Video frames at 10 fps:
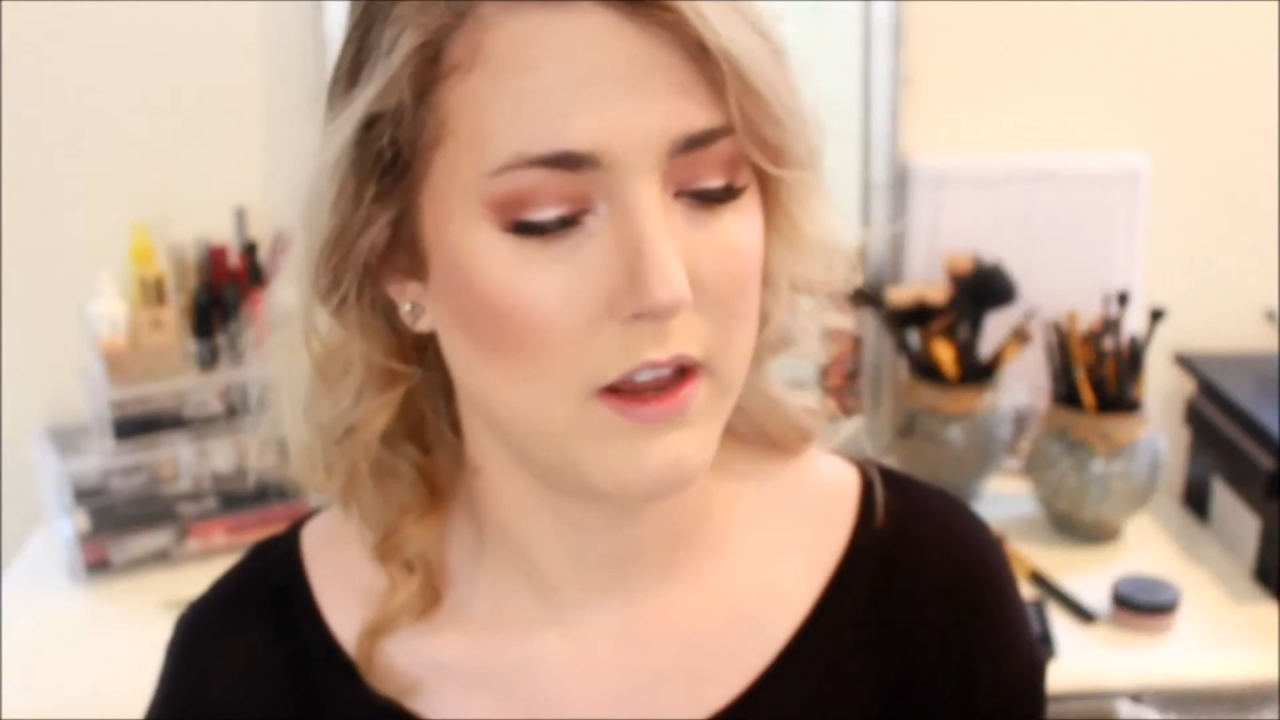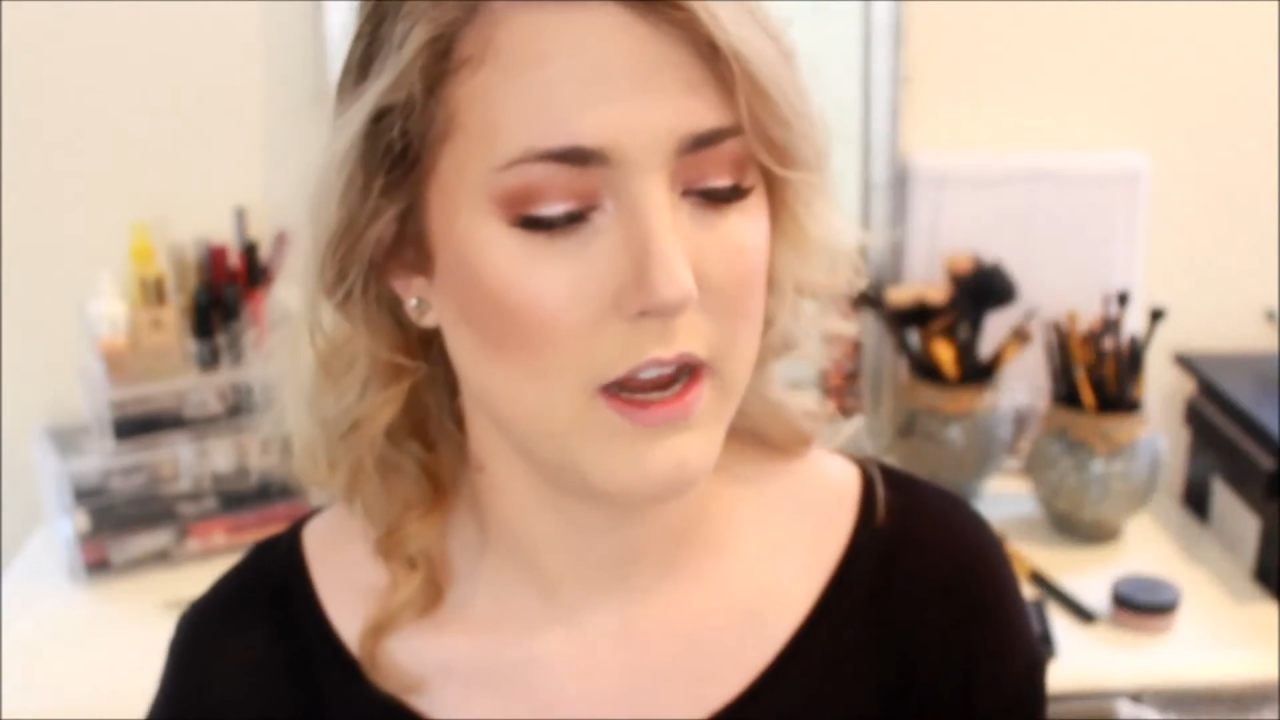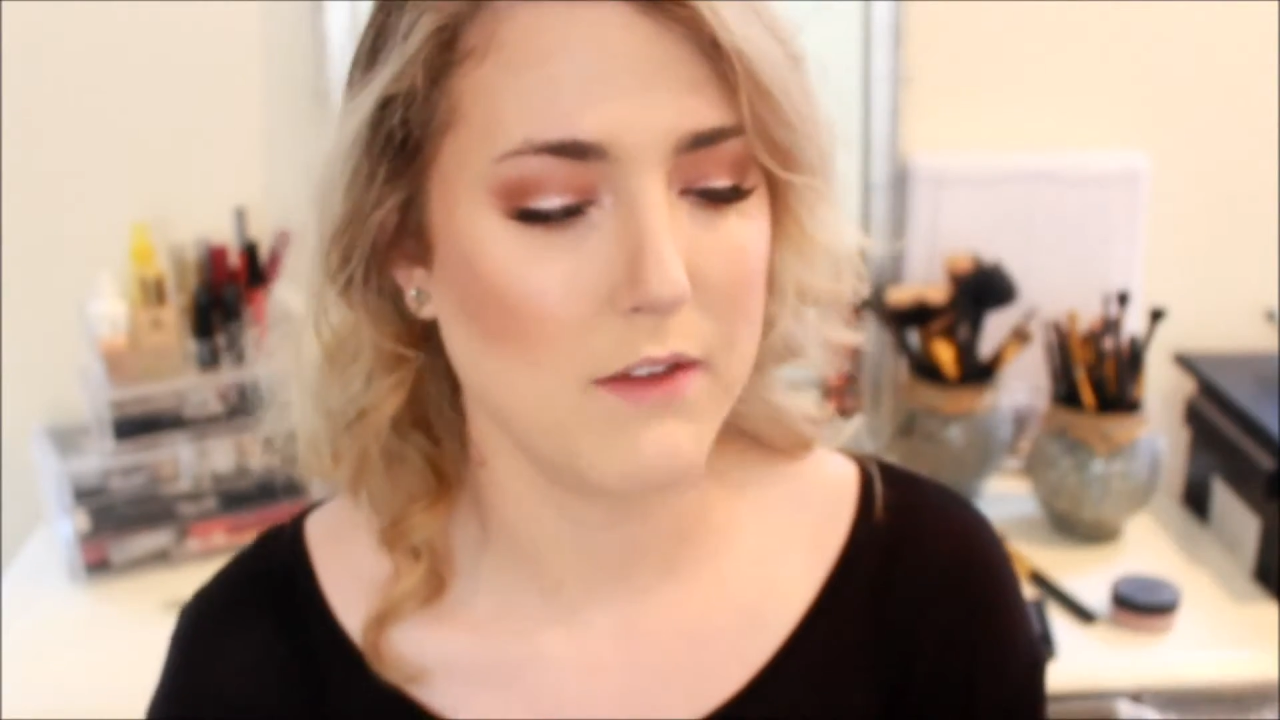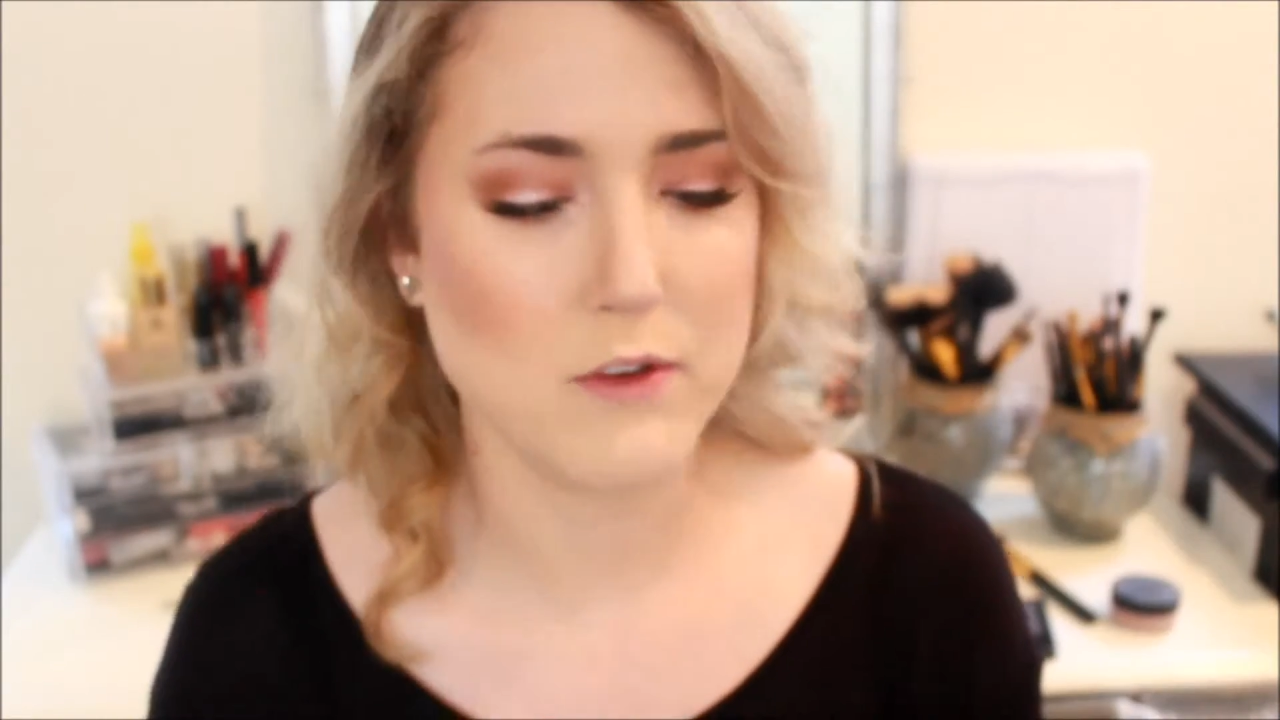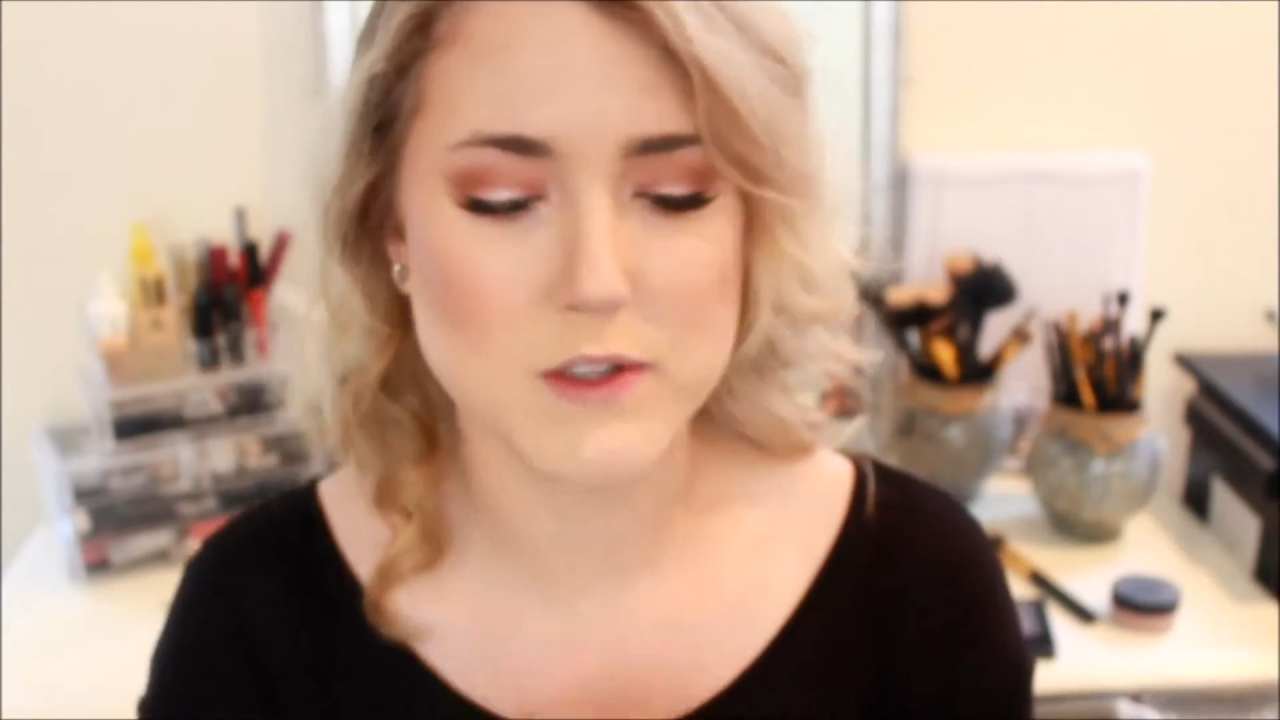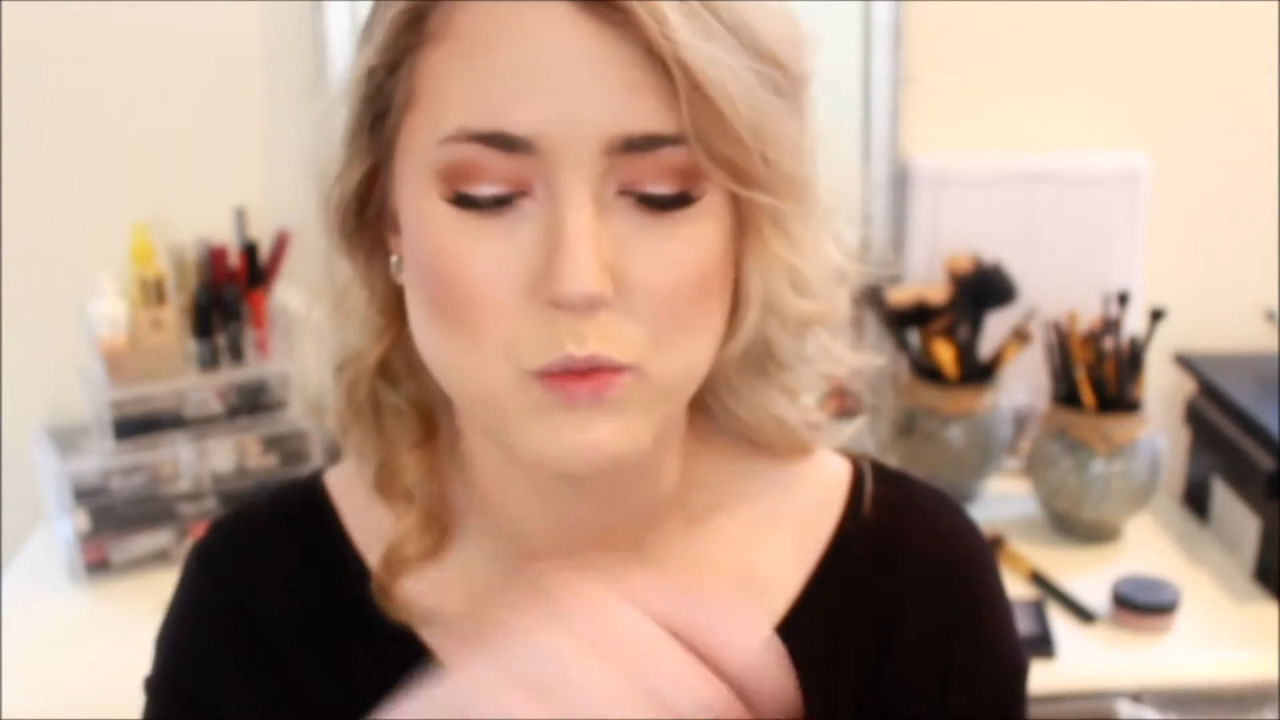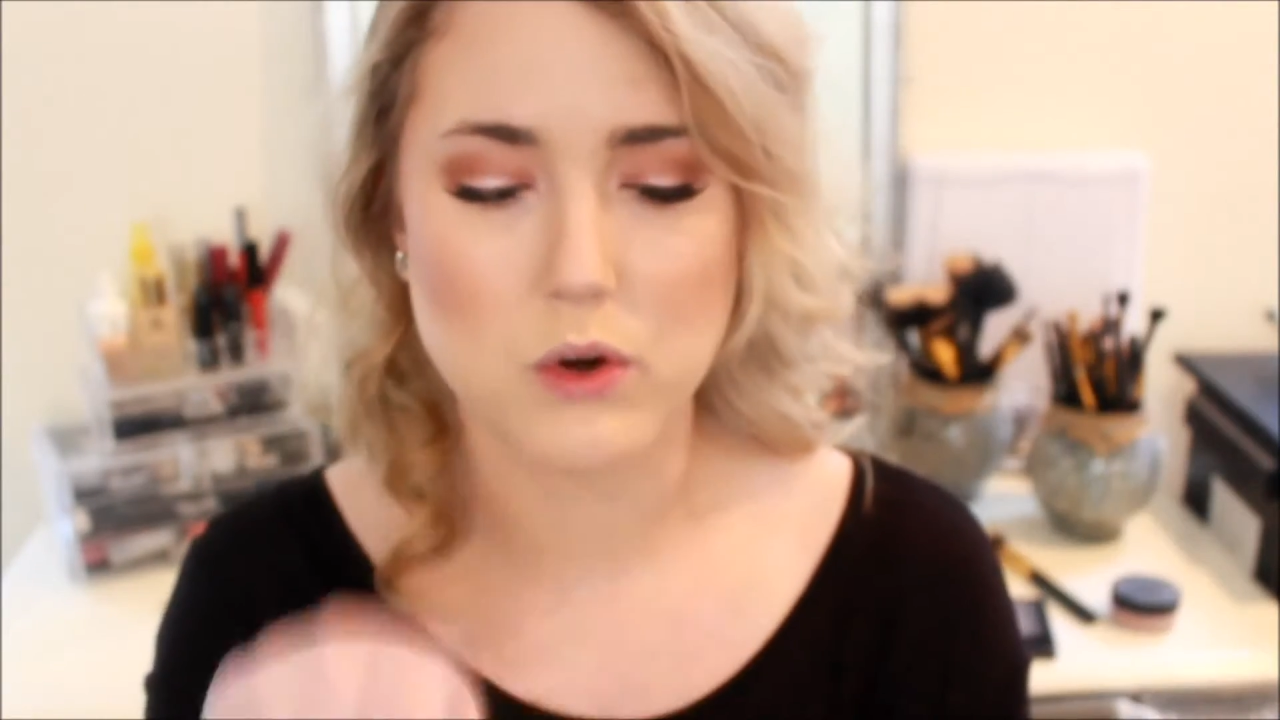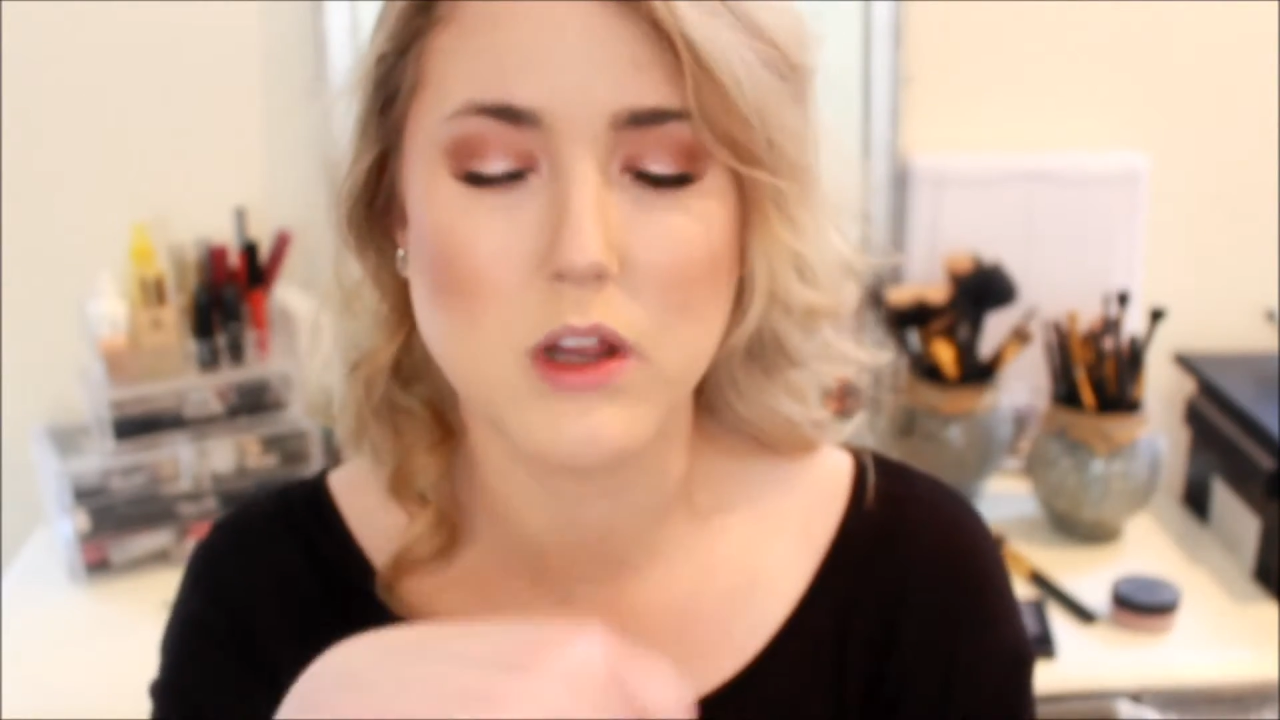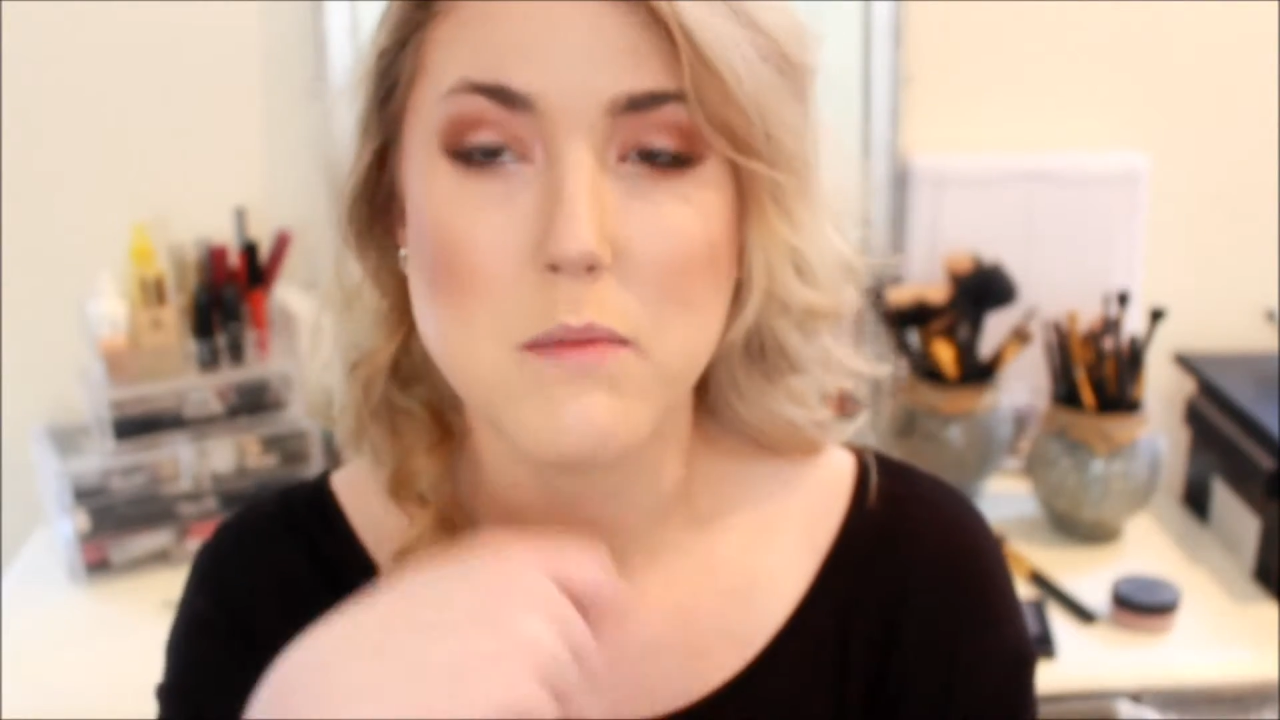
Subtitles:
and if you swirl